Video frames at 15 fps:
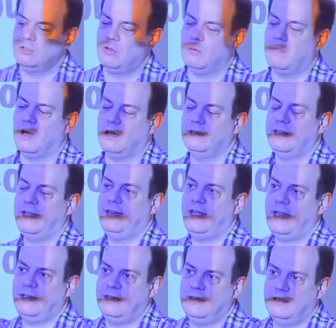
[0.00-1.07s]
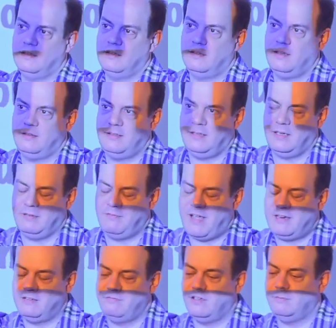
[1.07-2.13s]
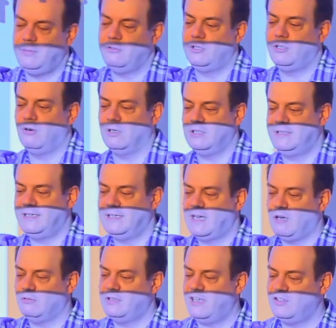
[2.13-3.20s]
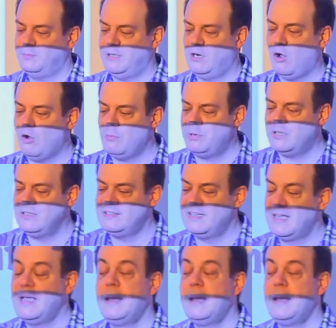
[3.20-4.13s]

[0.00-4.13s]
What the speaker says: command, and then the event will be recorded, the account has been opened.